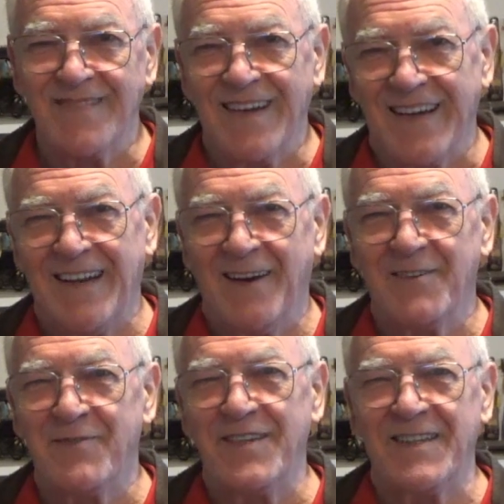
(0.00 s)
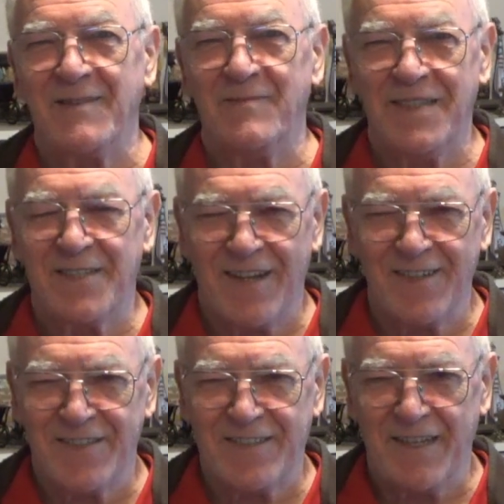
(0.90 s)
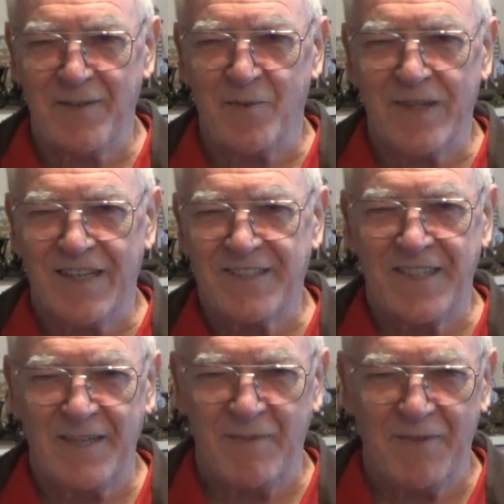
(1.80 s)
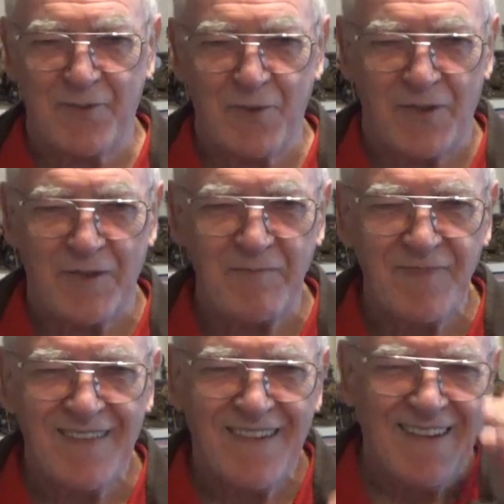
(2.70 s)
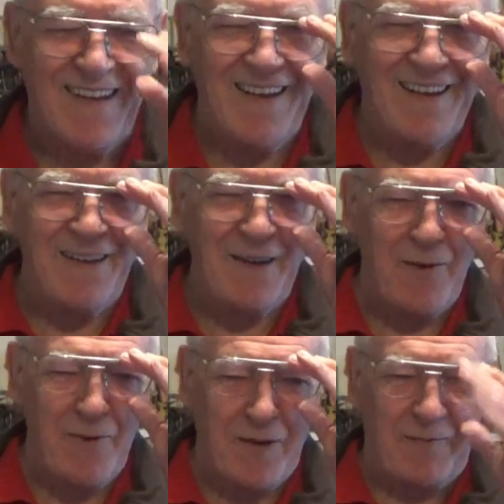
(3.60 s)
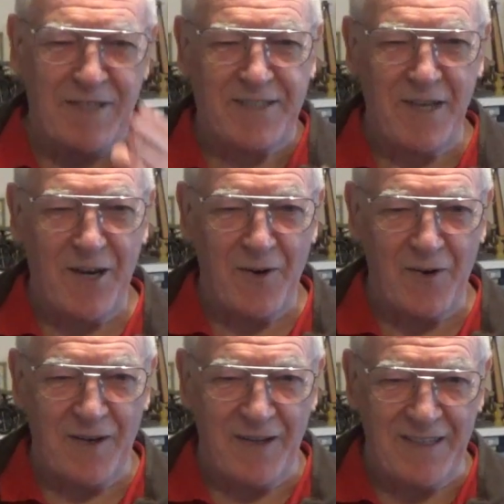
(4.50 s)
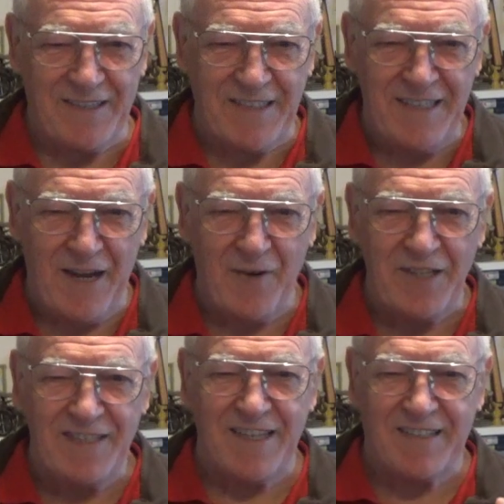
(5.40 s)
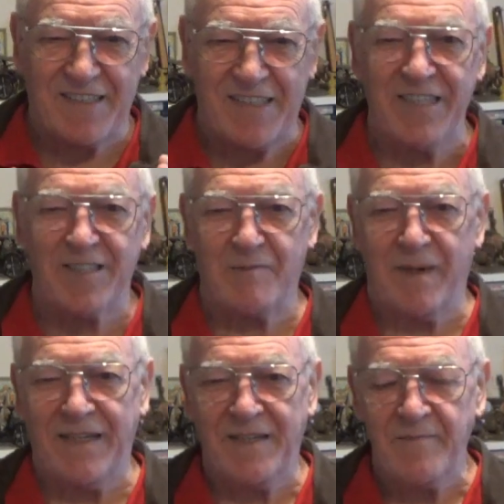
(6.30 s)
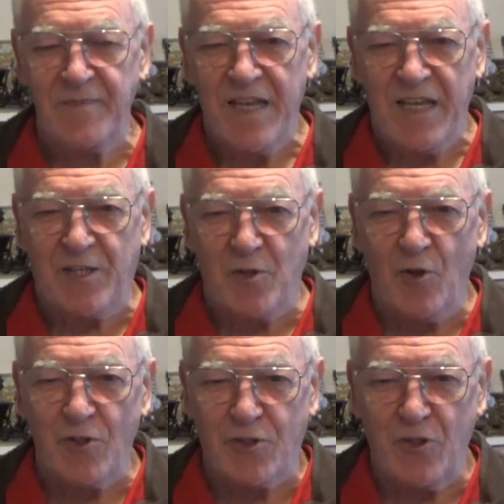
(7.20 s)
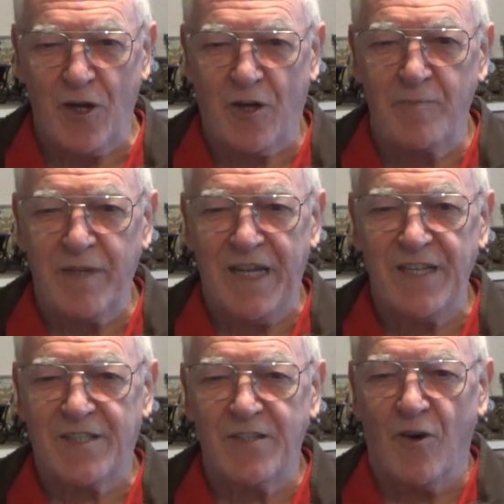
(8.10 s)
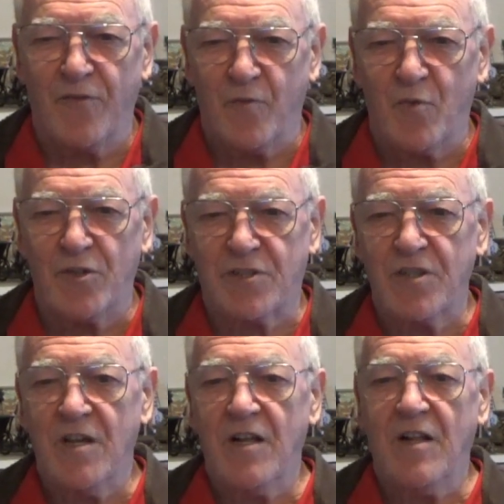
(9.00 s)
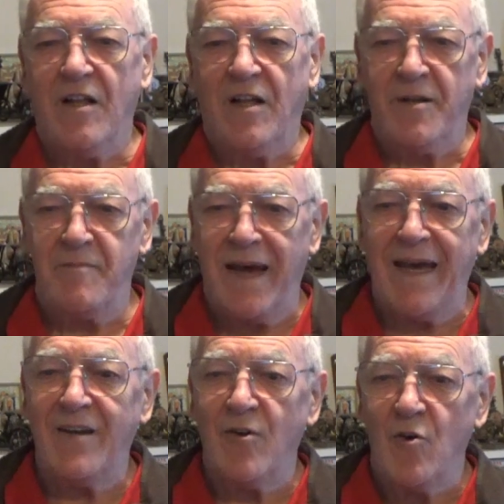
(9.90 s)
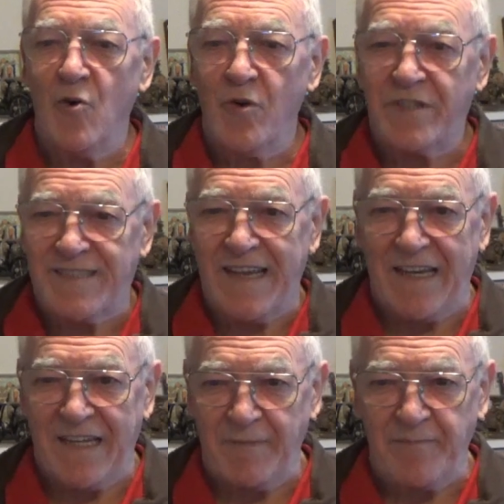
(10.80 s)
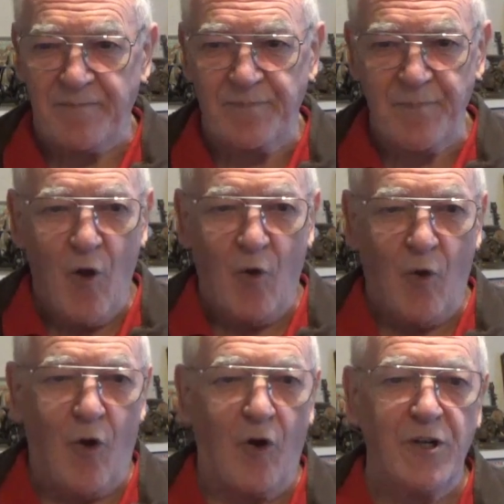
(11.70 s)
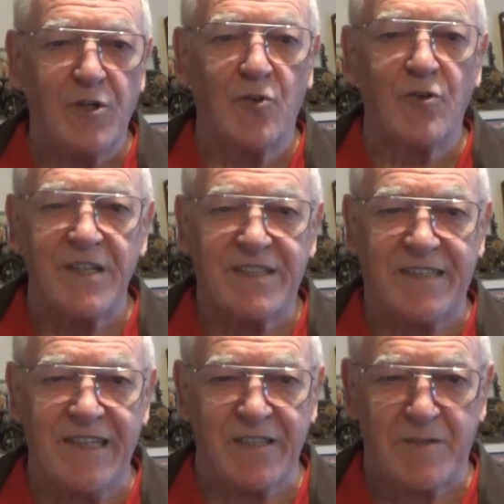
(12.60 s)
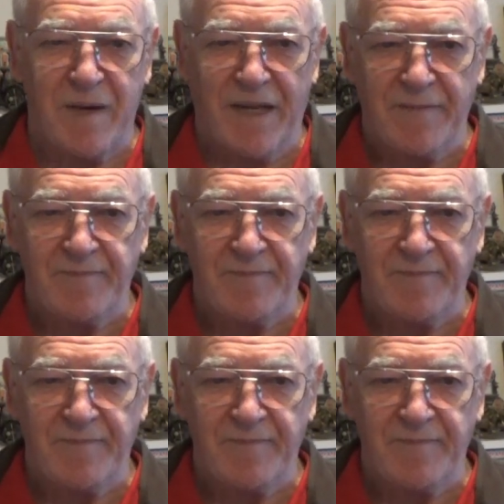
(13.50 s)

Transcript: And now the Vietnamese understand what I said before. What we see now is that salesman is also a combination of words, the man who is selling, or in short, salesman.